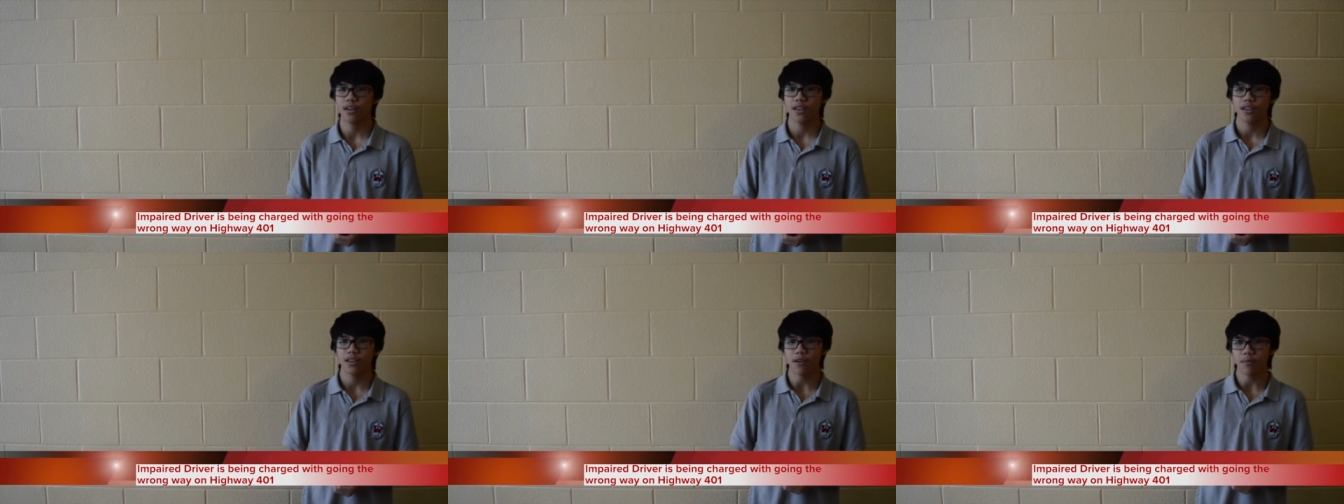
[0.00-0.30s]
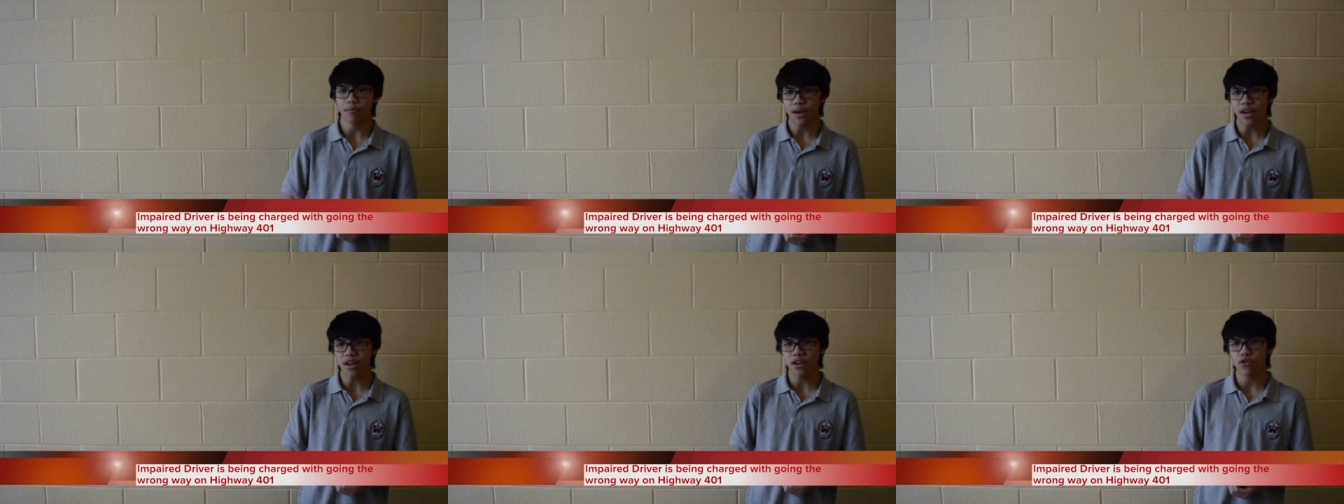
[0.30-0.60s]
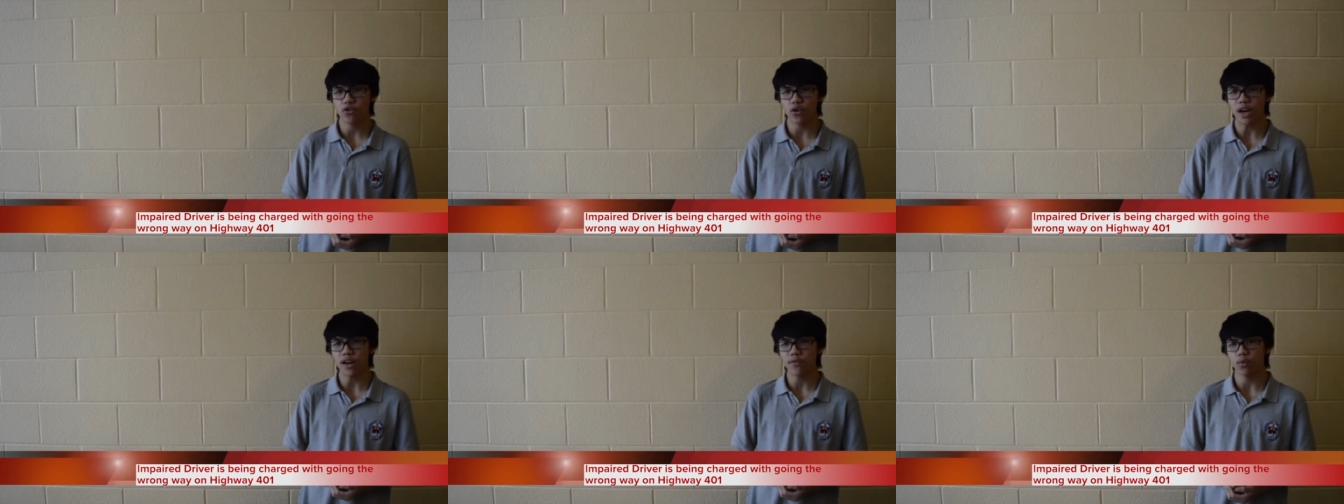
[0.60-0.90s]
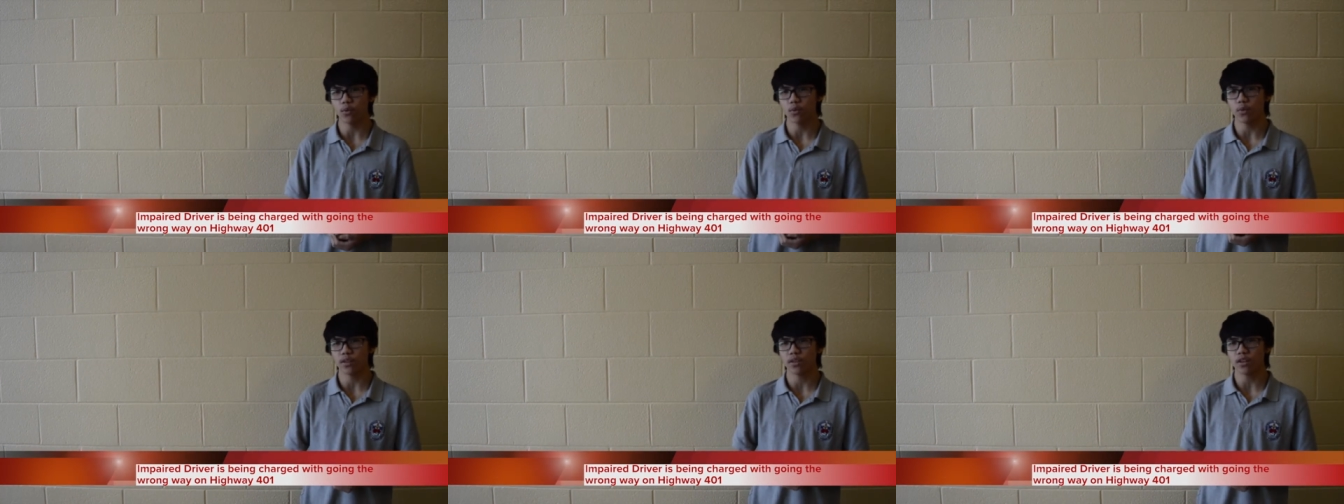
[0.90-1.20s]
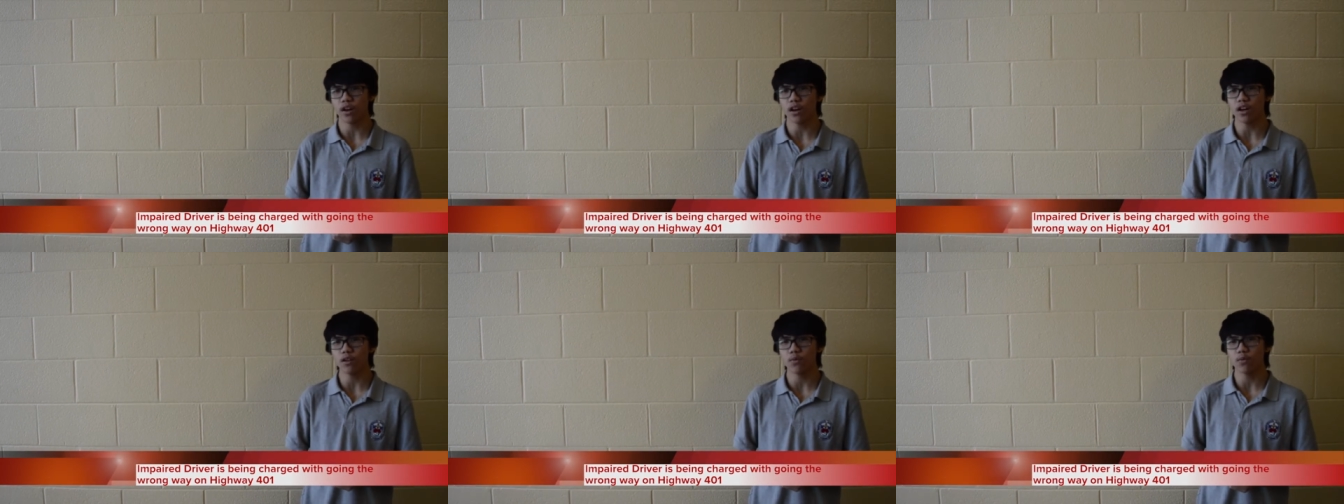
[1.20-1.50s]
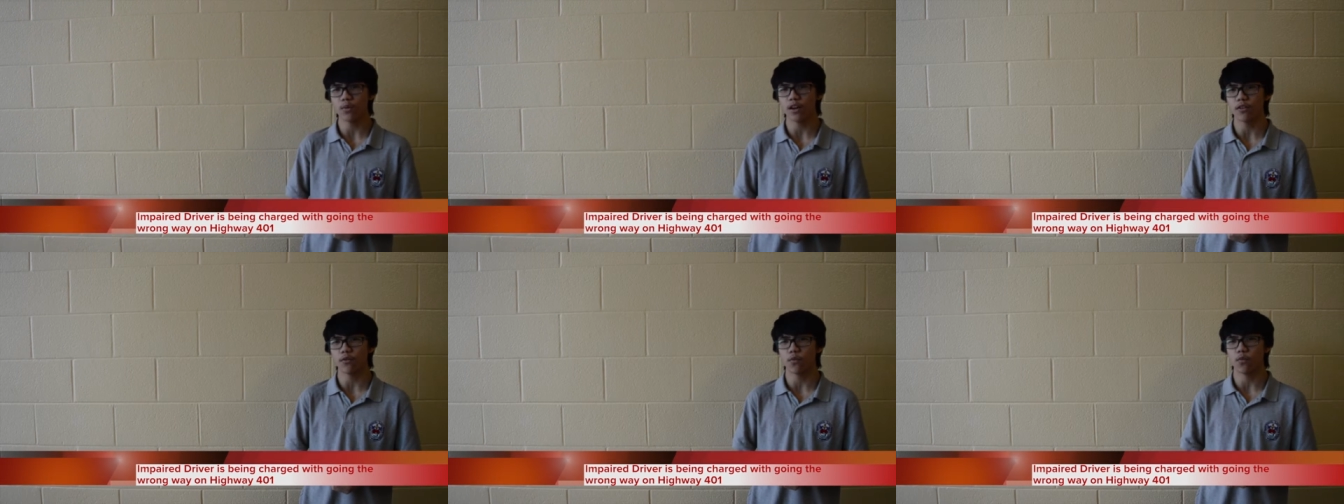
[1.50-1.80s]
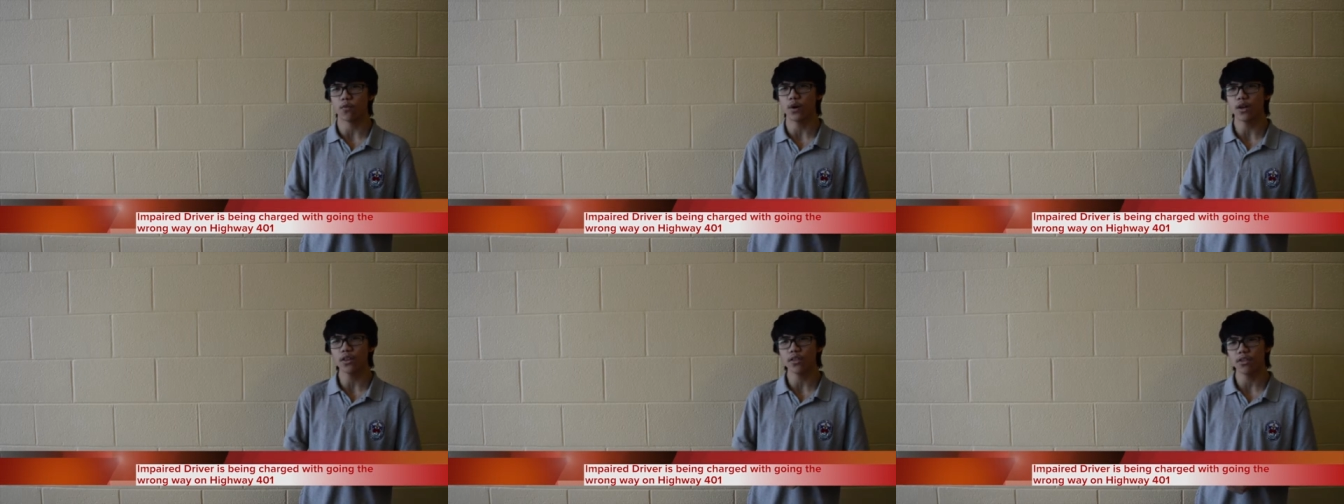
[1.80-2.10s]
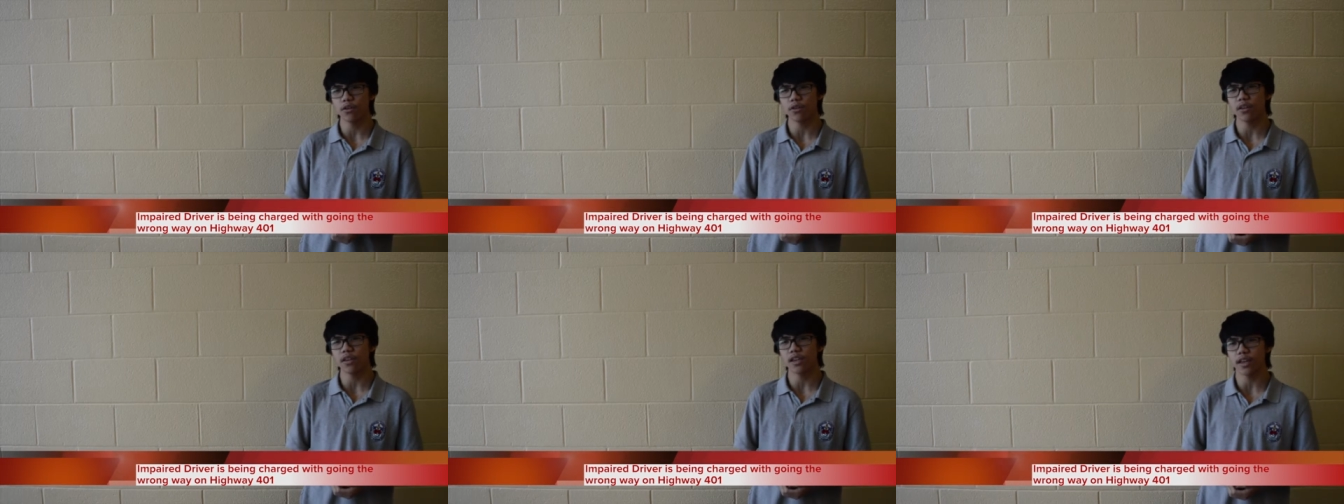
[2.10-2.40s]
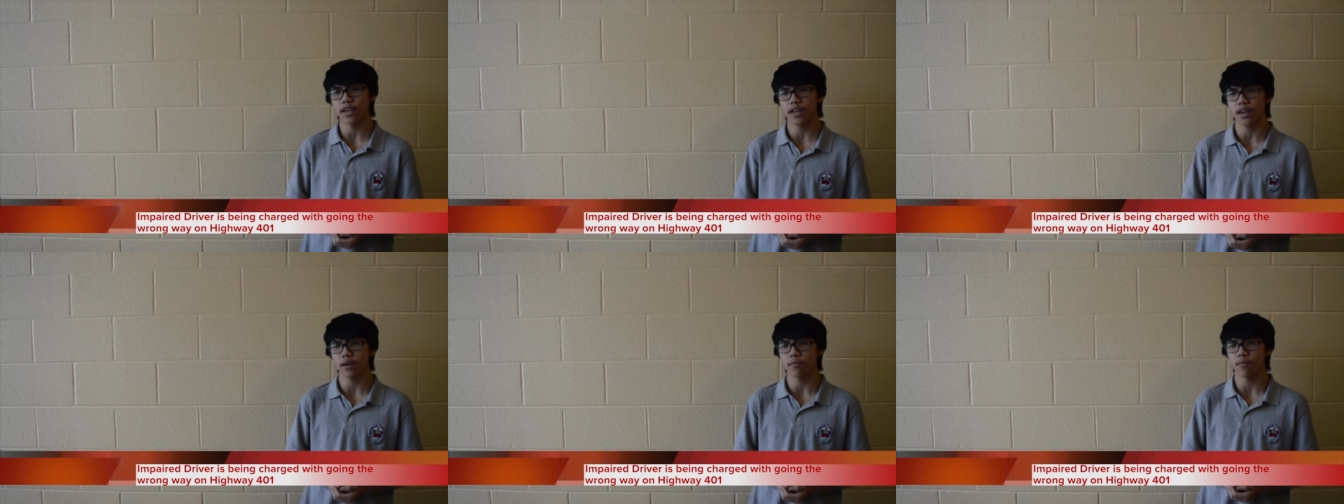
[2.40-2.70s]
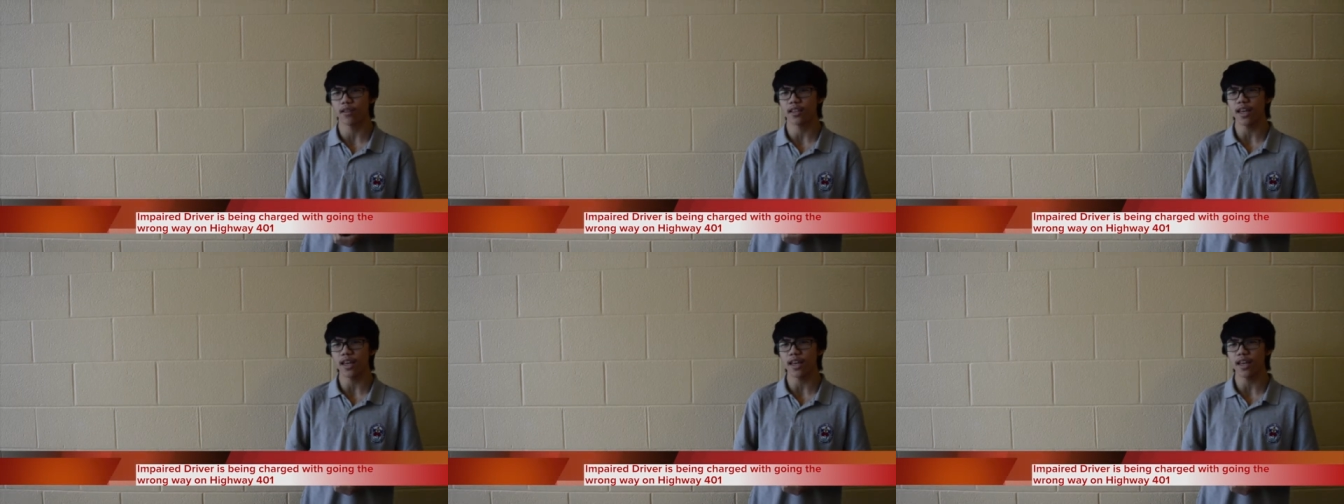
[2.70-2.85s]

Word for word: The impaired driver was caught around 1.30 a.m.